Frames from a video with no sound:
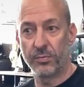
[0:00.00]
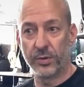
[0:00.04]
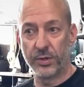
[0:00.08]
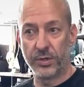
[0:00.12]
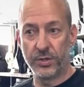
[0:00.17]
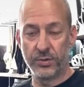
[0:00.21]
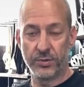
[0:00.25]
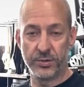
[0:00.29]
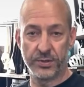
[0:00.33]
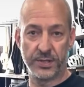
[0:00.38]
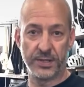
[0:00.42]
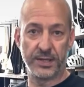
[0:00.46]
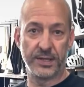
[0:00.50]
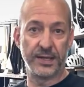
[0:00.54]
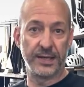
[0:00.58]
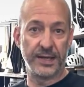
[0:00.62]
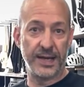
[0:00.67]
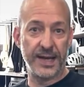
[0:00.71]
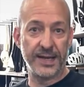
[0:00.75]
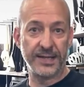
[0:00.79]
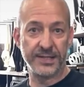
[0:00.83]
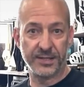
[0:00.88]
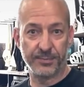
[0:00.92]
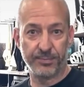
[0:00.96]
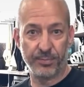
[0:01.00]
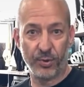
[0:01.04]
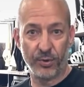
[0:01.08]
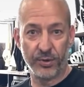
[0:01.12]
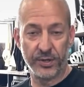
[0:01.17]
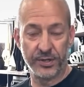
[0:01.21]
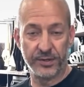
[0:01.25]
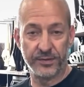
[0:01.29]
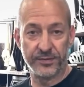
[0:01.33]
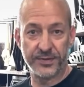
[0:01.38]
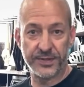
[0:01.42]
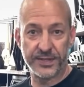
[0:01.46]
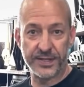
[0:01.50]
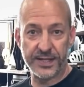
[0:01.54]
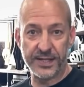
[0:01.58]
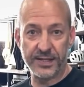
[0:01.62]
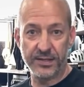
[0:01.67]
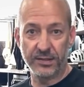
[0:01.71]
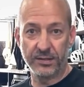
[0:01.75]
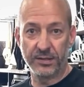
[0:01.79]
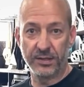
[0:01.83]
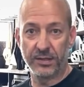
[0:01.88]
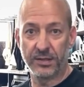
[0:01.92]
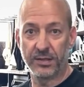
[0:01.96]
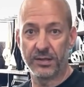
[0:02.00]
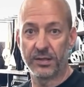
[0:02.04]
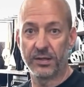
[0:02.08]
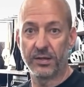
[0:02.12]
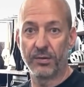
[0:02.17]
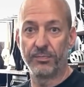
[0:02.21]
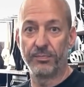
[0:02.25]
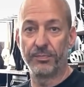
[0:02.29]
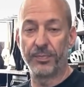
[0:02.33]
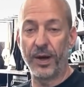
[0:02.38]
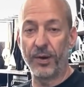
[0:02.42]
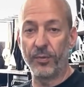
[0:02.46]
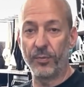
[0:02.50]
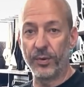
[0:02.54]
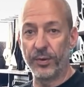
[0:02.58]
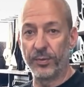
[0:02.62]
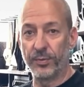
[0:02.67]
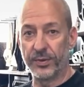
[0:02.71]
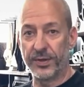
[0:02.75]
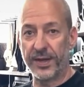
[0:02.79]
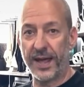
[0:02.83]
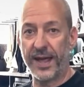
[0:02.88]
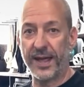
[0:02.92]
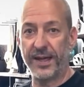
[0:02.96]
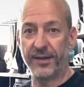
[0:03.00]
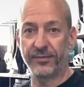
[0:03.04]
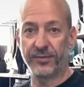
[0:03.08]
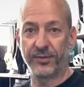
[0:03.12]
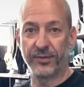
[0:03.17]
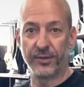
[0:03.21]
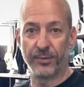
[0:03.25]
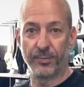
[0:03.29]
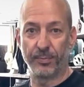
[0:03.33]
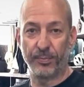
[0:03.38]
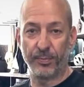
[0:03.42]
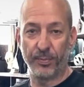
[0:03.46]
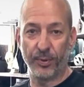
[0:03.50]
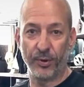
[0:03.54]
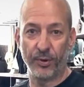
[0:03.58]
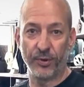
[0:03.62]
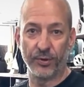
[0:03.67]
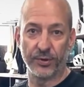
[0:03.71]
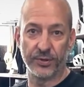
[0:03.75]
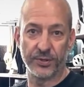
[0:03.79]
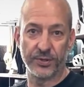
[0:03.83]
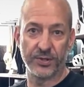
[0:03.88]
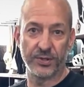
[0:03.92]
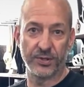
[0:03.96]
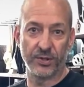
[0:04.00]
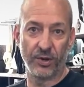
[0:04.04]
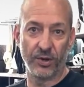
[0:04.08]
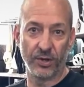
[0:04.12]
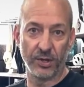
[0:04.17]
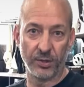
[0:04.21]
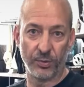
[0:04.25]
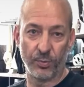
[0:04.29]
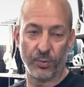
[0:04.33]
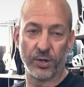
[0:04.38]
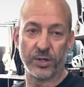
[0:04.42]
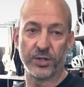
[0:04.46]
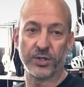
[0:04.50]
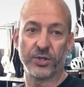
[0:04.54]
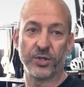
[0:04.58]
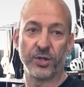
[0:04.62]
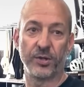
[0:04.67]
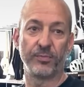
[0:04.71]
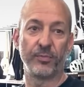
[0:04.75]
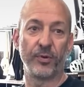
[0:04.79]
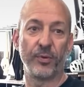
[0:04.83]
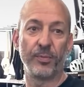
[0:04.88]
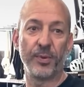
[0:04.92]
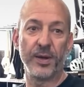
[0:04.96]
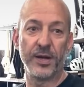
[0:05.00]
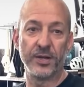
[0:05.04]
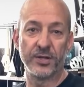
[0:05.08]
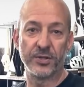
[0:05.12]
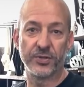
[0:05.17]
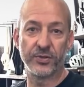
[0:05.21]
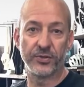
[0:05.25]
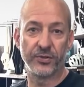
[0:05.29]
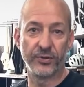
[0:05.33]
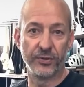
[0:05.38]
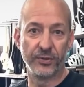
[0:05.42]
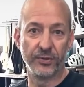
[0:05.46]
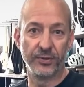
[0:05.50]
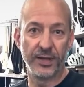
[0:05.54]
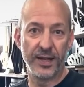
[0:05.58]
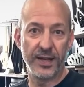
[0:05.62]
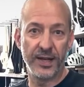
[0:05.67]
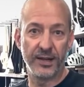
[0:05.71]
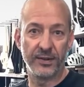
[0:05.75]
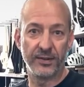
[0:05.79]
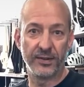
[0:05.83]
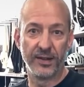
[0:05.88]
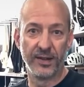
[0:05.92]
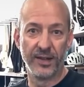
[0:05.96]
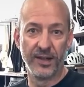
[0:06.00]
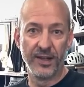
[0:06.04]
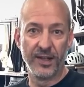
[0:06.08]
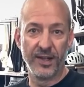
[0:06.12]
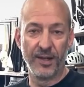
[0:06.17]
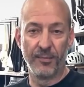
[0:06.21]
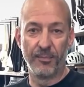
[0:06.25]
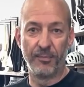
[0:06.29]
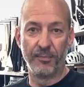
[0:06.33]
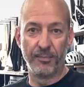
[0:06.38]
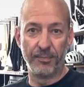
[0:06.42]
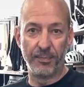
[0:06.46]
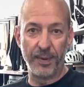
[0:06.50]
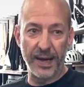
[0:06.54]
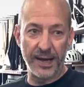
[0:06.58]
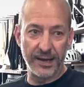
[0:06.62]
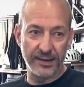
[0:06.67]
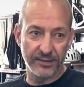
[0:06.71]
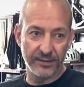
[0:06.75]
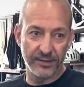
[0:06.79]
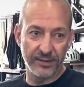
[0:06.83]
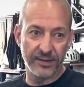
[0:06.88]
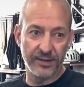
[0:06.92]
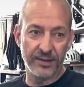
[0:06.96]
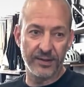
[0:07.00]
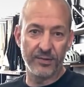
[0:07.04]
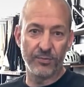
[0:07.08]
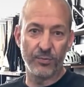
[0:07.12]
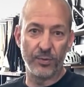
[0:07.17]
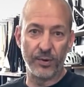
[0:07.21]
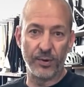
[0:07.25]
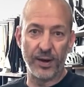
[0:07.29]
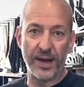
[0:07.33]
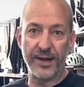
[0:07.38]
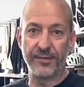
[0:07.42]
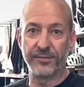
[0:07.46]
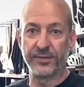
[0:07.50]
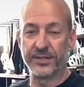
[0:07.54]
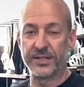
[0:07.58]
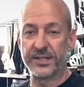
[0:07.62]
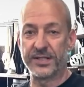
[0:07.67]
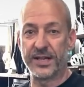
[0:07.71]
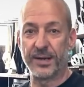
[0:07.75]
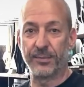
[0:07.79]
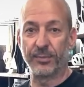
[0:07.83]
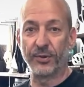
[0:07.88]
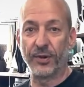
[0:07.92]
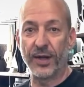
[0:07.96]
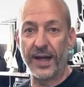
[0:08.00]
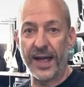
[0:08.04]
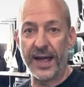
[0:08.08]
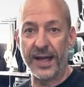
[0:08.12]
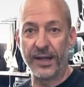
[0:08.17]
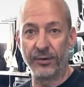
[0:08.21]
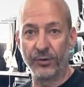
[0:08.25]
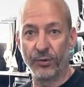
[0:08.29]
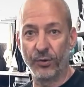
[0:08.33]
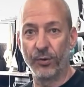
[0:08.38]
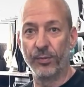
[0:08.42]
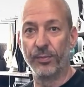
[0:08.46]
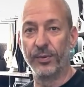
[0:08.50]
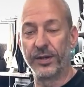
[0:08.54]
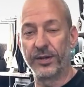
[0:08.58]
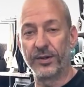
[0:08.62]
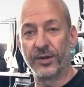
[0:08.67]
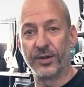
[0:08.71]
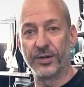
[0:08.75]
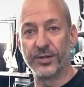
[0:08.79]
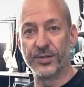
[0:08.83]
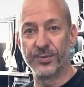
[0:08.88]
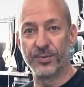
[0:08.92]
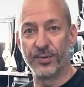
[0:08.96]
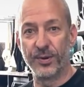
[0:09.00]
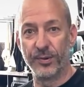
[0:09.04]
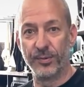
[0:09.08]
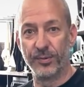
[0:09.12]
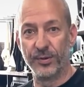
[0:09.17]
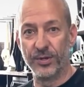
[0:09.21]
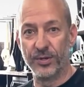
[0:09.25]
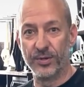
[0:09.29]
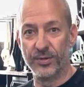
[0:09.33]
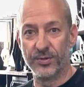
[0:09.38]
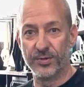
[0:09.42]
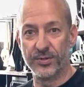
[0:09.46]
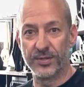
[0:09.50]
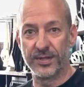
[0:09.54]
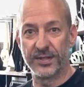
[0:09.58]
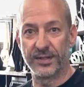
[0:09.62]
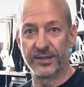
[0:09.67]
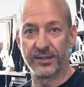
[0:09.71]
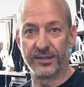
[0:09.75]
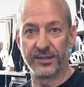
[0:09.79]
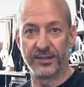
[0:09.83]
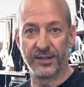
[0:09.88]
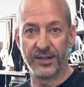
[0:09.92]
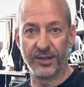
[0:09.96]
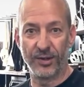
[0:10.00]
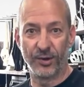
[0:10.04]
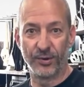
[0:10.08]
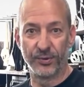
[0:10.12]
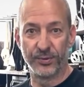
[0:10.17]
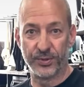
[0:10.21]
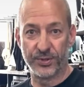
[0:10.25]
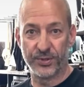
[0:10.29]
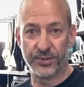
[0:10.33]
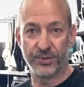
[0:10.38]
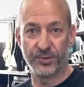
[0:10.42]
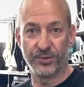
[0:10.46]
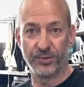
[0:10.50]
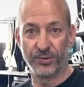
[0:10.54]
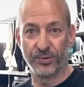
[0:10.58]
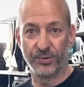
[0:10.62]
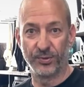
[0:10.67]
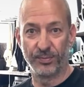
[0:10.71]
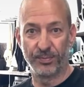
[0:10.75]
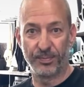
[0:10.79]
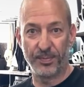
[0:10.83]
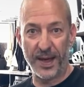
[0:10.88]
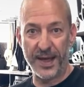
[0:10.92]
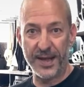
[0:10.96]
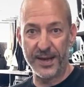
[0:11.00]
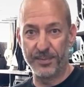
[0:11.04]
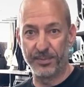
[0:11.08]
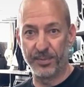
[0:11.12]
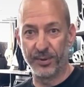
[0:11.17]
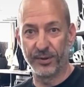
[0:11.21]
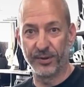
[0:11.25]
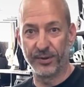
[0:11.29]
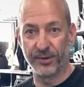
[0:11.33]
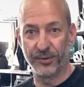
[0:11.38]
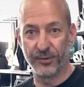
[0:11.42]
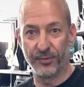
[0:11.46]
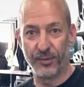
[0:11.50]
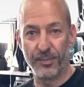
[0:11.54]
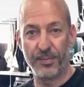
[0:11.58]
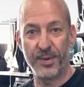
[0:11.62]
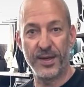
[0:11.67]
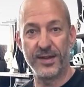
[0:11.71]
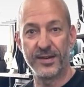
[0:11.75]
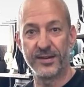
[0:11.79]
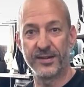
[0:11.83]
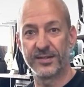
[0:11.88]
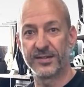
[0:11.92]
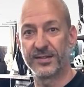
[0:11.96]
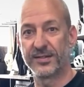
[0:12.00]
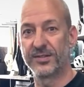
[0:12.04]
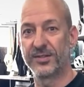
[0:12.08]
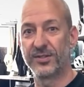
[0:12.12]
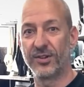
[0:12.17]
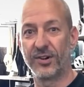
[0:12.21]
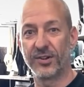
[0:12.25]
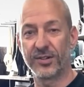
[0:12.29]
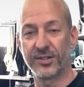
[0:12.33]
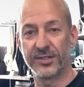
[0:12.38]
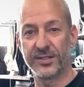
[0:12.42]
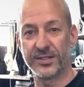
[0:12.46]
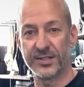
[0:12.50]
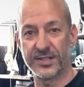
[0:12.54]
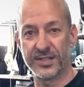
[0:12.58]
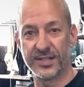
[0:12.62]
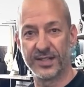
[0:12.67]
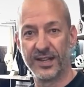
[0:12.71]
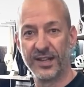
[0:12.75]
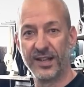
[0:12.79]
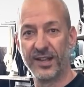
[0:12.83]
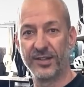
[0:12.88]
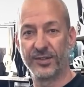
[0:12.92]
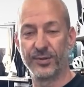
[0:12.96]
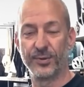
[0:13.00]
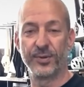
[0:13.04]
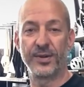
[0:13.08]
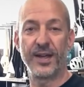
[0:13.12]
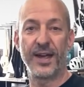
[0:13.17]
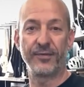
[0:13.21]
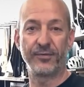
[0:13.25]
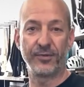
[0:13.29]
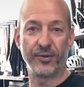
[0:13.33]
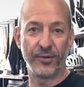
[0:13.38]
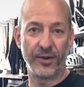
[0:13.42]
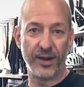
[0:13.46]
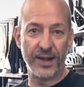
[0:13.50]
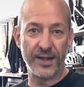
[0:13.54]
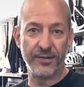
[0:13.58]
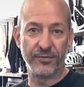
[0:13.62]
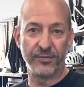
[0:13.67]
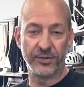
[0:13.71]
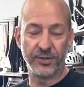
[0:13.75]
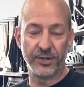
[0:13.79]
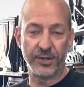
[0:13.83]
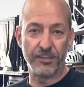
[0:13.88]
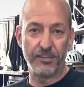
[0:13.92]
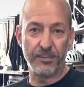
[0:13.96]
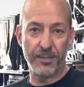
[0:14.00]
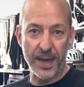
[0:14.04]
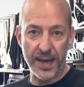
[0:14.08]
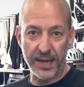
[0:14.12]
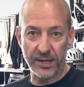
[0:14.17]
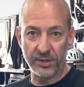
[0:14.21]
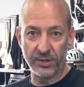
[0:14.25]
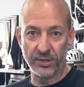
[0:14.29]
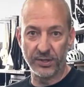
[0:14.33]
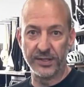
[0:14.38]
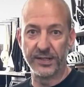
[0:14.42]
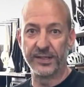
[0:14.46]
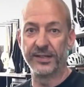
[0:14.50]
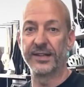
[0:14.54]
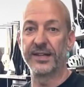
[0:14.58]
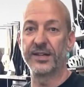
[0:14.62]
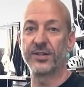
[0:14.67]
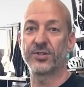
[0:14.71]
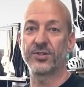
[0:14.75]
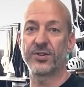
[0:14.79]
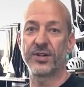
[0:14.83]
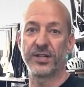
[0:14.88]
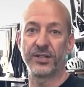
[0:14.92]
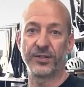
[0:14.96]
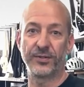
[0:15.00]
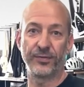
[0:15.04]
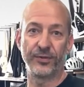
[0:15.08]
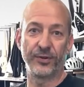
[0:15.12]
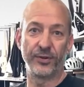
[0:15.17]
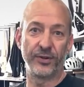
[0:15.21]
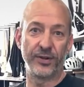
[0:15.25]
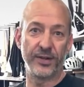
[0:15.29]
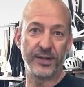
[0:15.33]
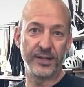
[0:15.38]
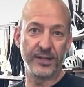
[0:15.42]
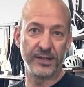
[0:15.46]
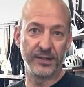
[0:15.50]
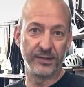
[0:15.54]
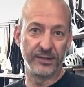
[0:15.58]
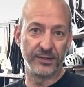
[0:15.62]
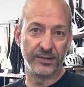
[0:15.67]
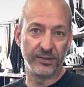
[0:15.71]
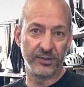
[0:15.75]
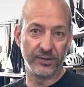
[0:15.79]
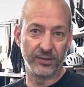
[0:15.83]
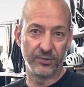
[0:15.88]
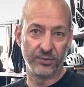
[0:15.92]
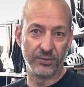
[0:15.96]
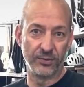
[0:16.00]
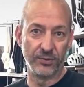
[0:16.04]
using it as a point of sale, but we would have to put all the workshop repairs through that. But we were having to double handle because we were using the old school paper repair dockets, so we'd have to write everything manually and then transfer it into